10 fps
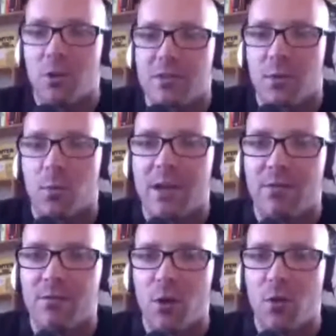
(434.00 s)
They weren't even
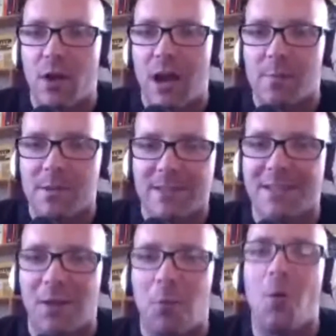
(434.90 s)
photocopies. That's how
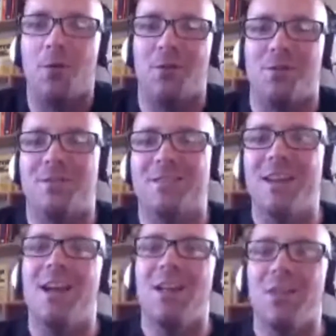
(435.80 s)
old
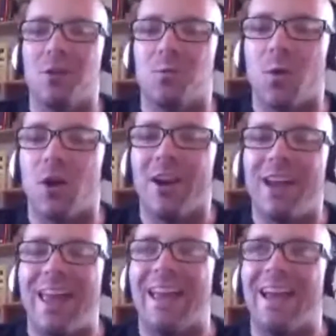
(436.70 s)
those were.
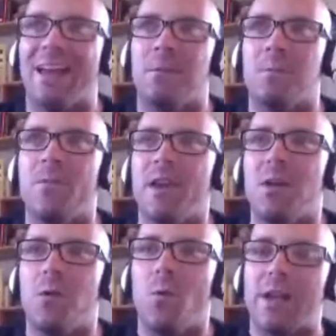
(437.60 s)
And
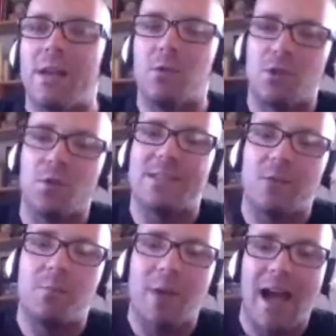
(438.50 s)
what he would do
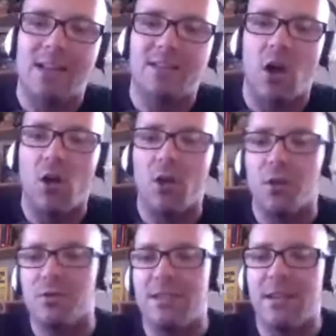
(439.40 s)
is he would pass all of
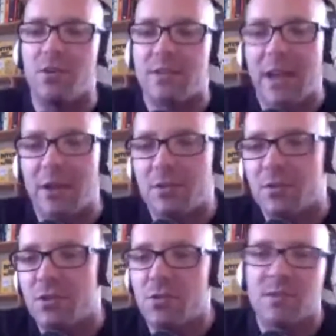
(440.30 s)
those dittos out to the
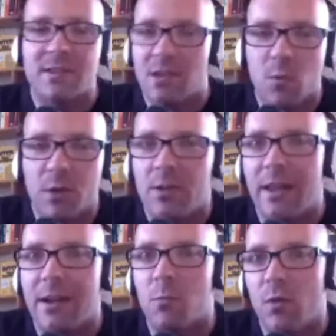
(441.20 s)
students, and he wouldn't
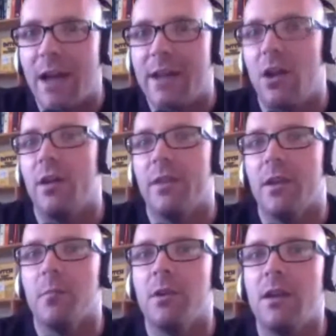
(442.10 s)
let them write on
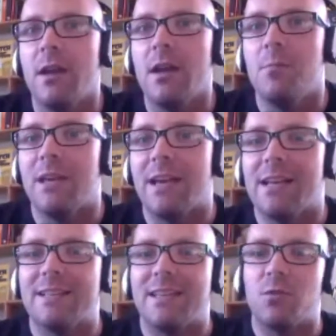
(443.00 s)
them,
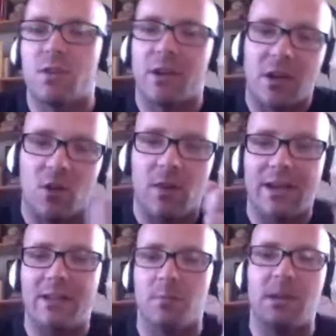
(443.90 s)
because he was going to collect
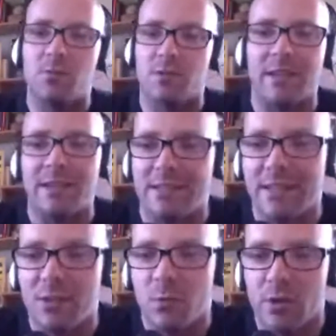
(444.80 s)
them and he was going to
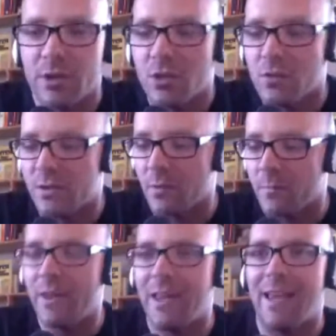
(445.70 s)
continually use them.
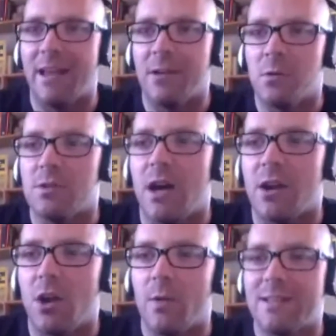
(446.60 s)
And Don
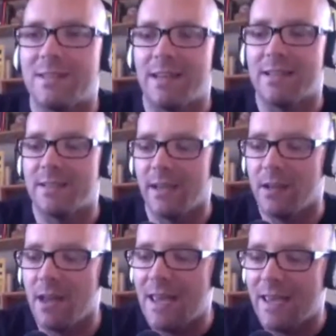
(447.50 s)
always says that
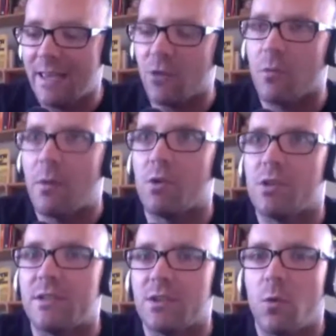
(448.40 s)
he remembers
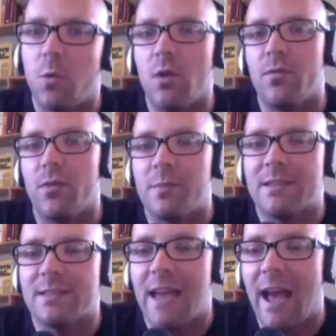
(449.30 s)
this quote from his
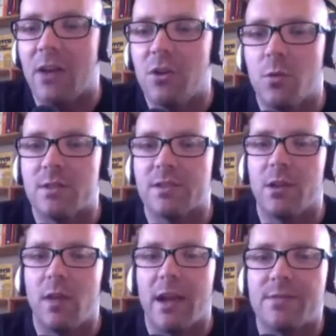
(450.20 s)
dad, who was a
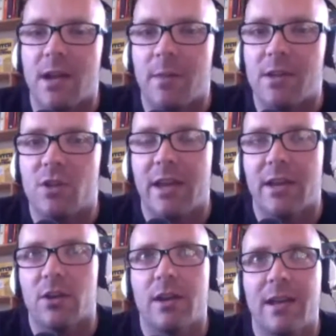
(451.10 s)
lifetime
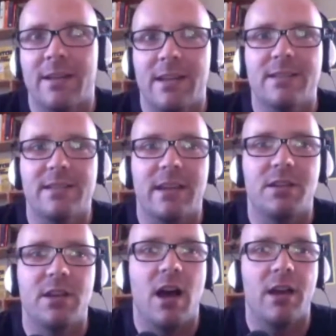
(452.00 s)
educator. And he said,
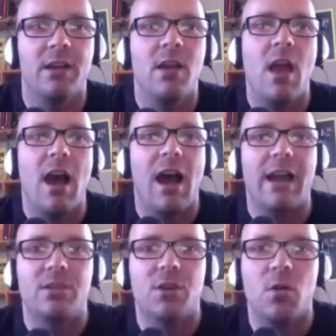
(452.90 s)
"Don, I
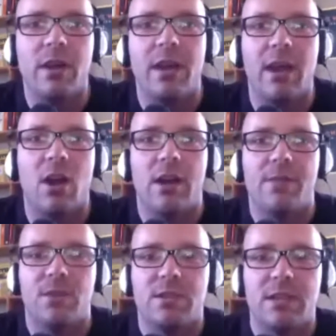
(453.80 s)
don't care if you
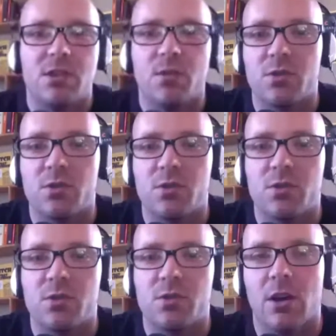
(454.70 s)
teach for 20
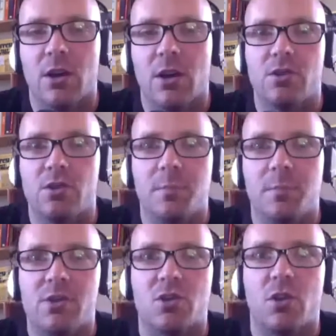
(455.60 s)
years, just make
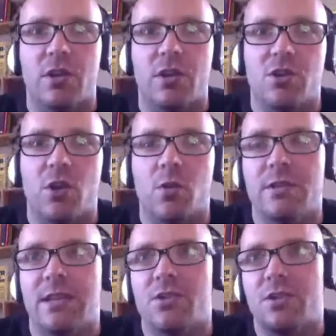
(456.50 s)
sure that you don't
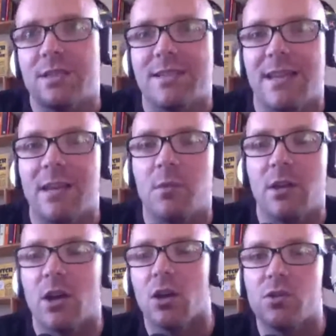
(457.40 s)
teach the same
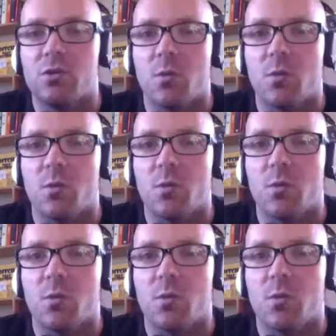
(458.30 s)
year 20
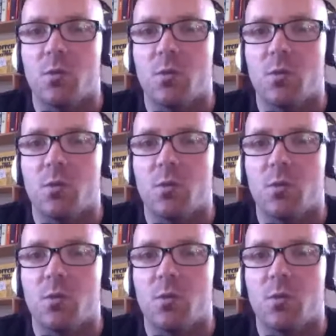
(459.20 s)
times.